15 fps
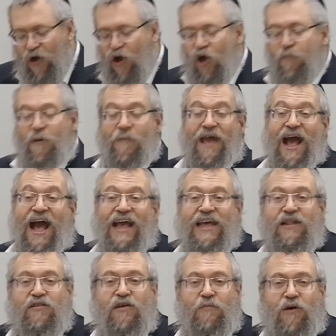evolve in a
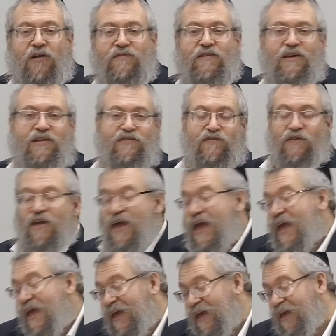stiff
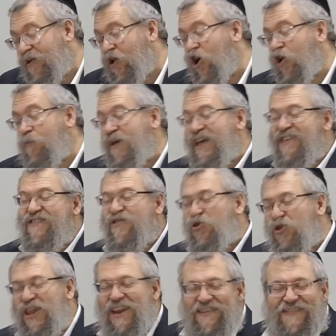creation that knows nothing
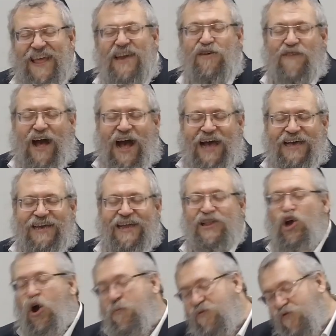but other than
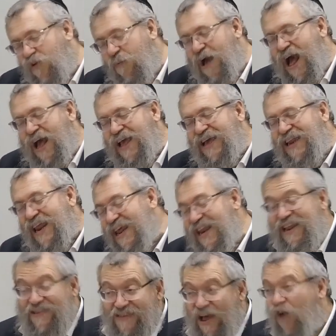itself.
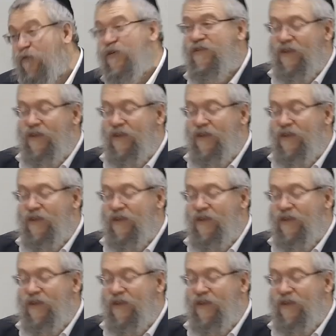Since